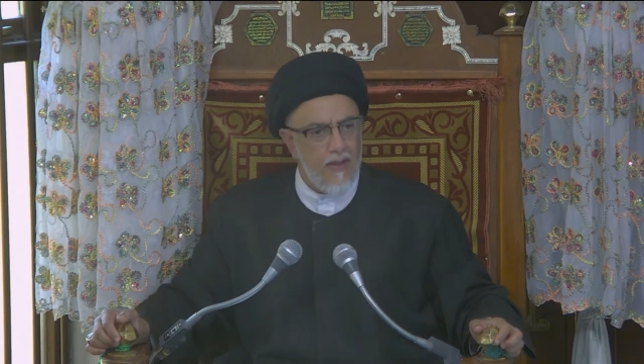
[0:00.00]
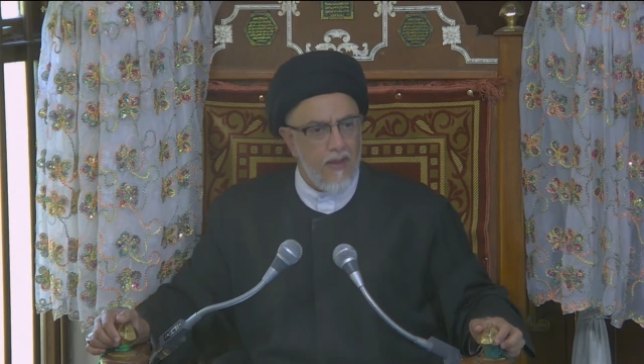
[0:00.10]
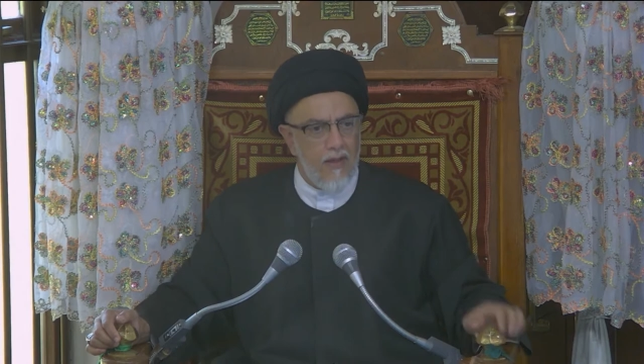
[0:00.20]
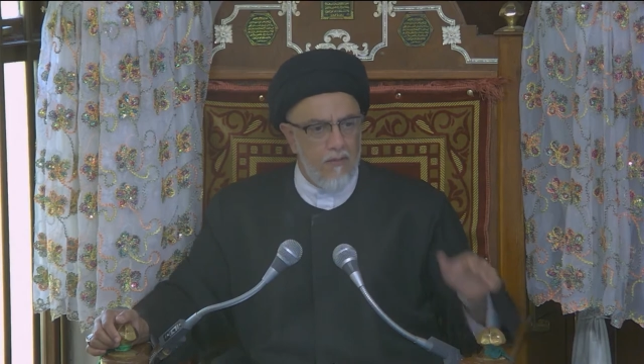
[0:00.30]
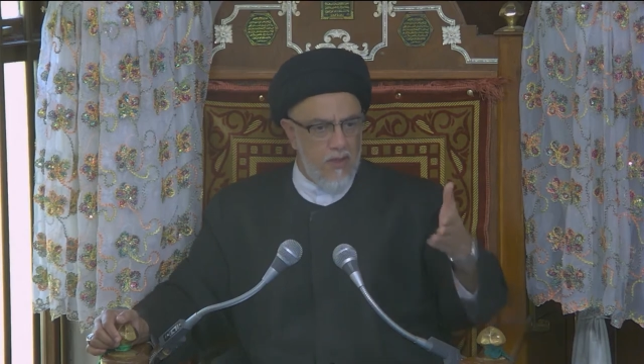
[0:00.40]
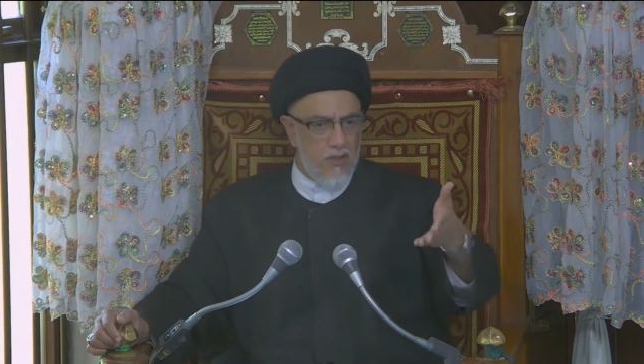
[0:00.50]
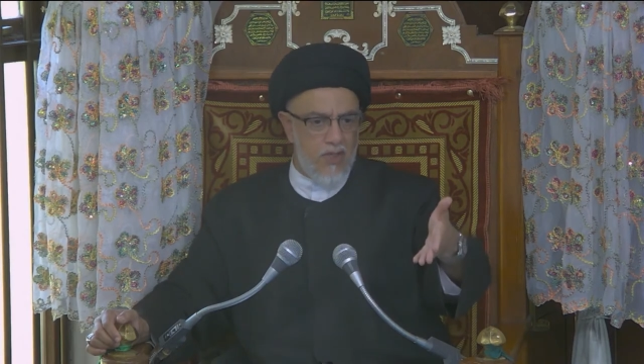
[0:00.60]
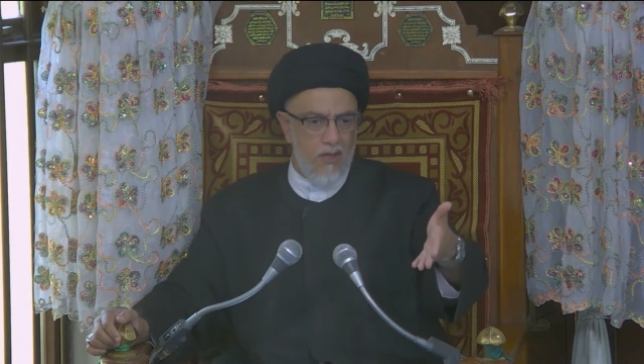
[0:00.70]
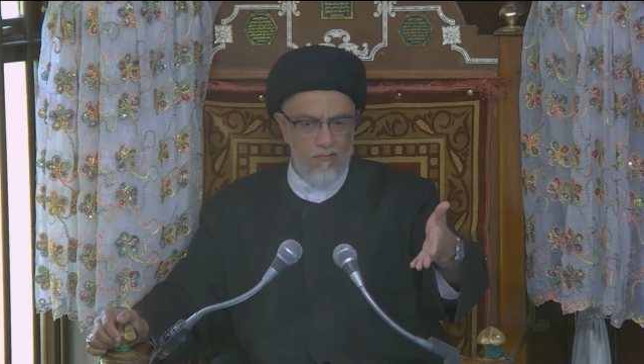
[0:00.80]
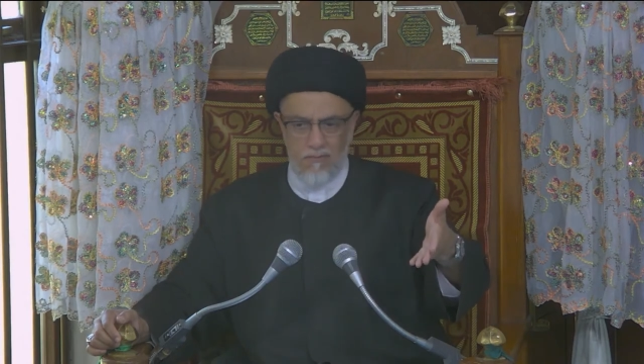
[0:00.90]
He meets
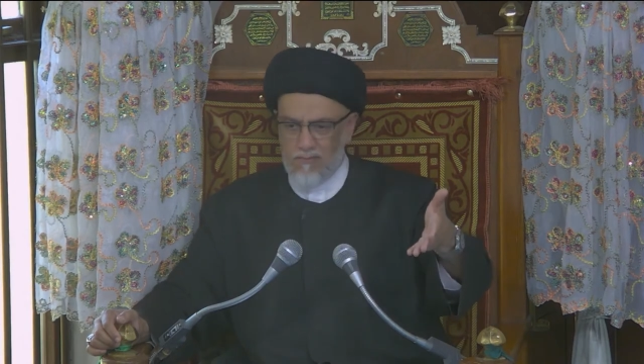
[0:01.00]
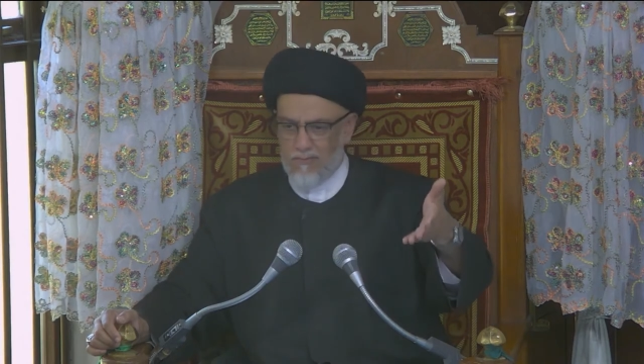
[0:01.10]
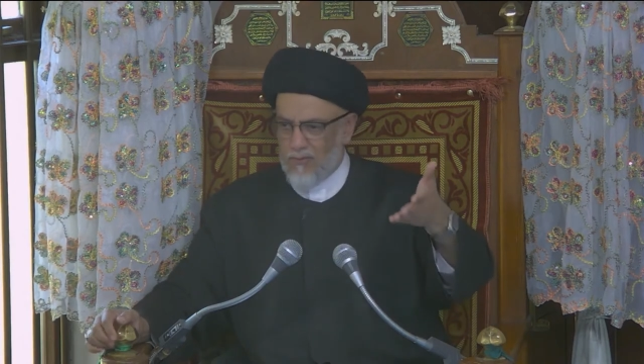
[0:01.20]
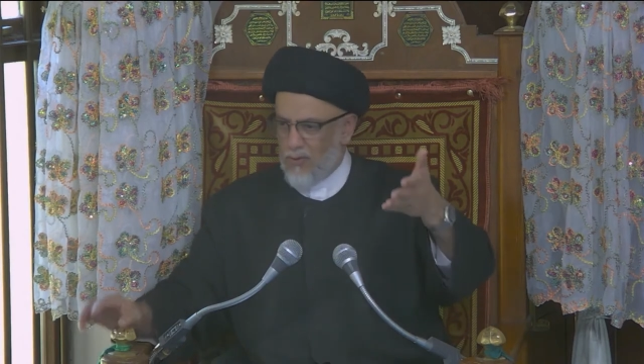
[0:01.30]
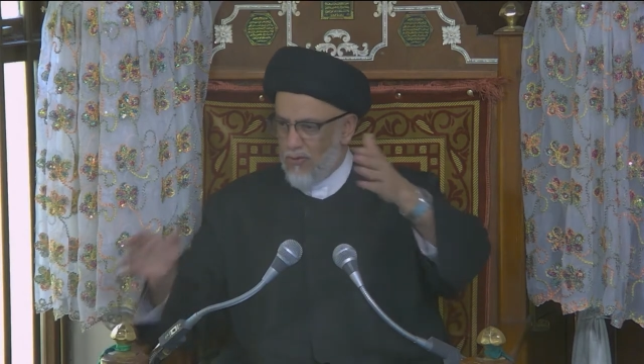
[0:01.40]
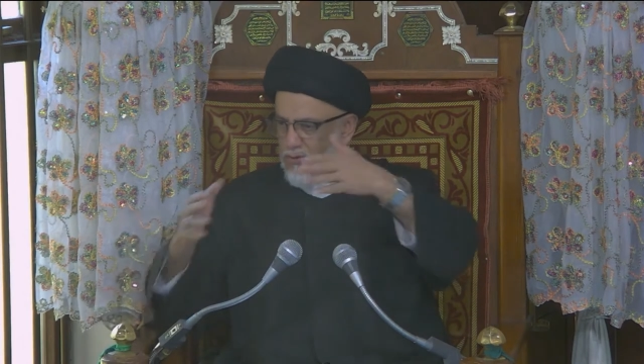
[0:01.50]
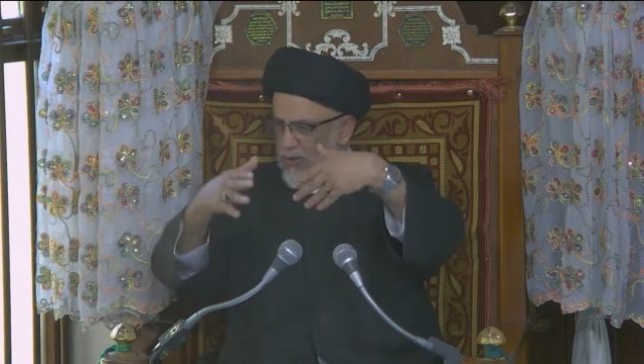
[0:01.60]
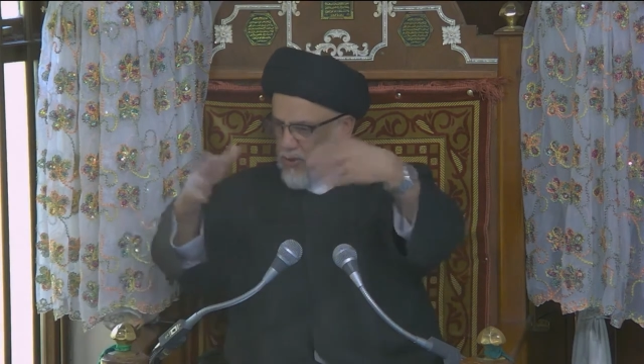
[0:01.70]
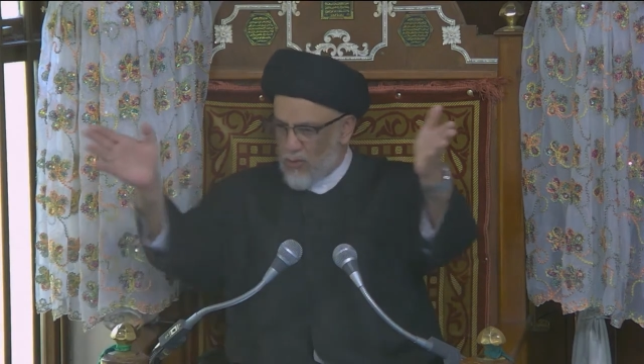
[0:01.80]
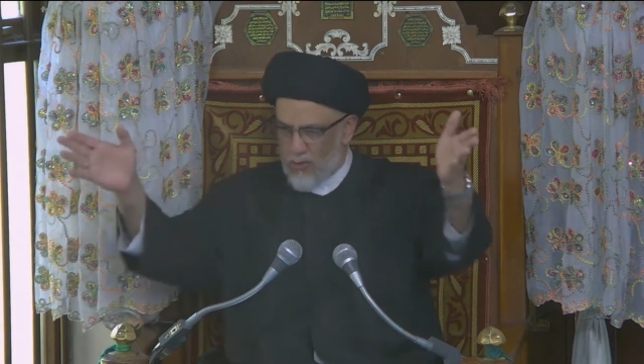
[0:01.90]
him, you know the
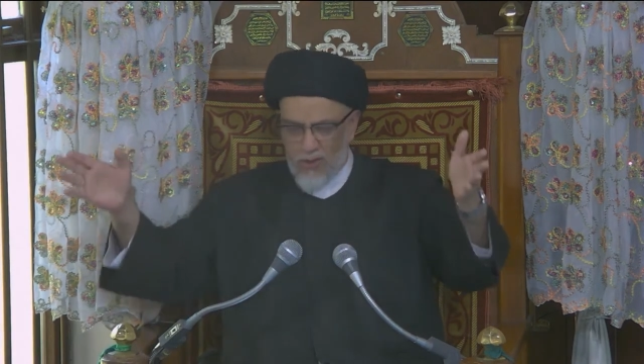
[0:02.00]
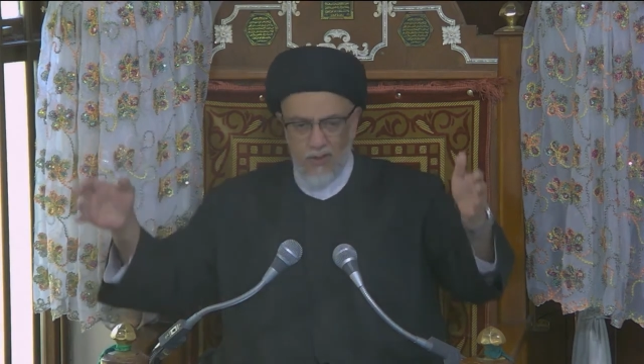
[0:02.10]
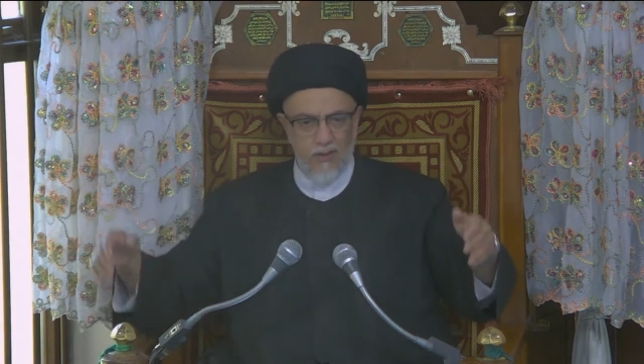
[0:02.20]
story.